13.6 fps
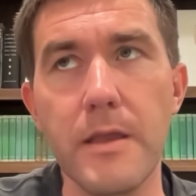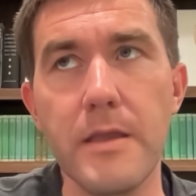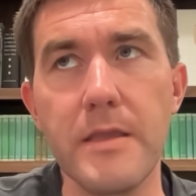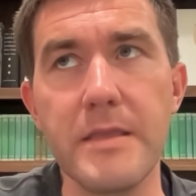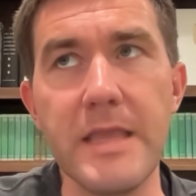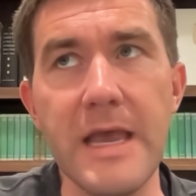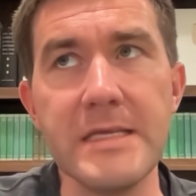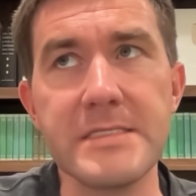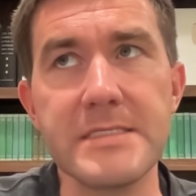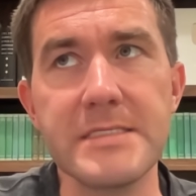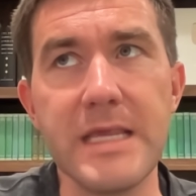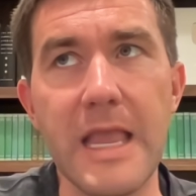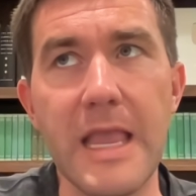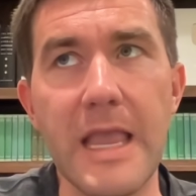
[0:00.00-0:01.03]

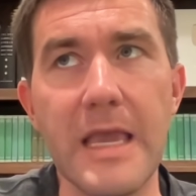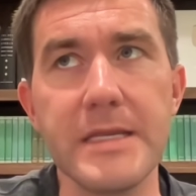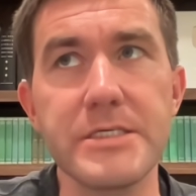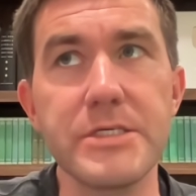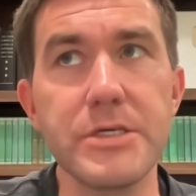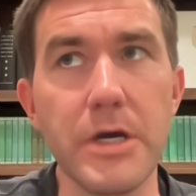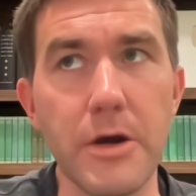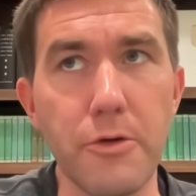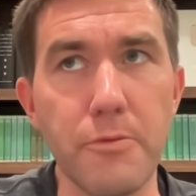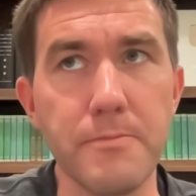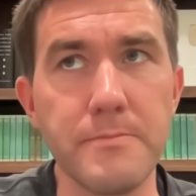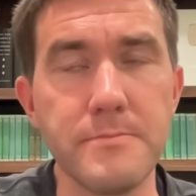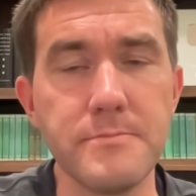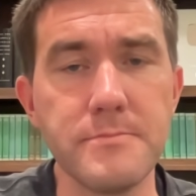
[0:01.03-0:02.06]
Yes and no.
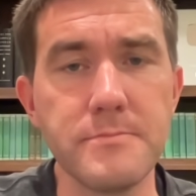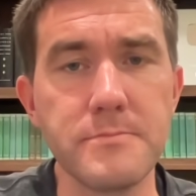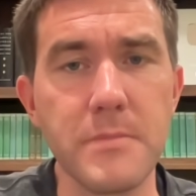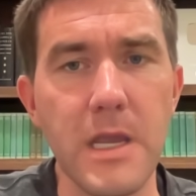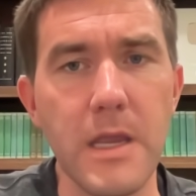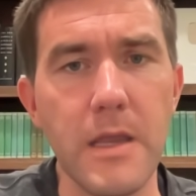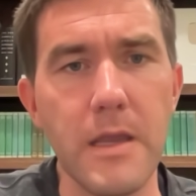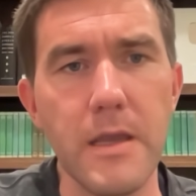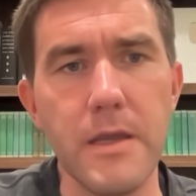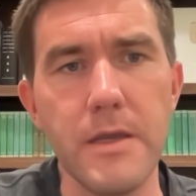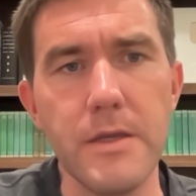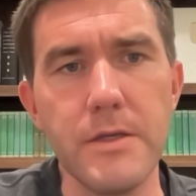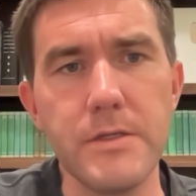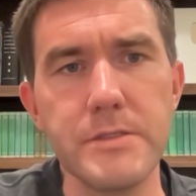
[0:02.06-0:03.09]

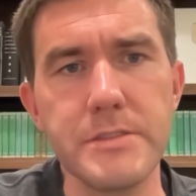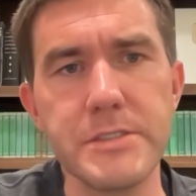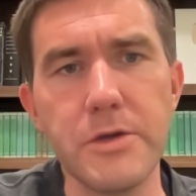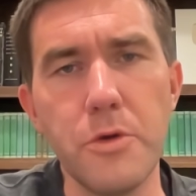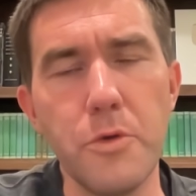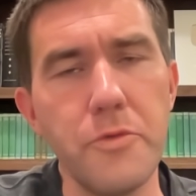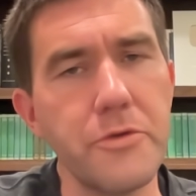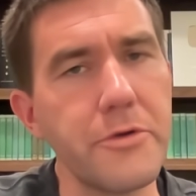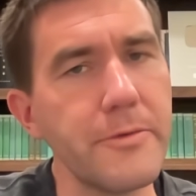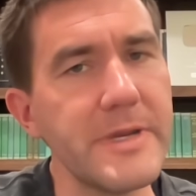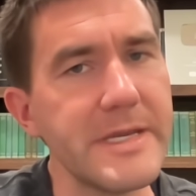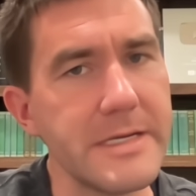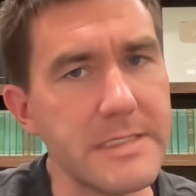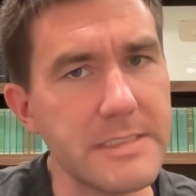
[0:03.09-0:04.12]
So the
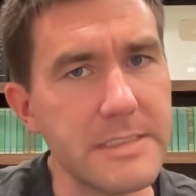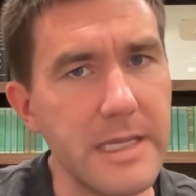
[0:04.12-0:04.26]
Greeks,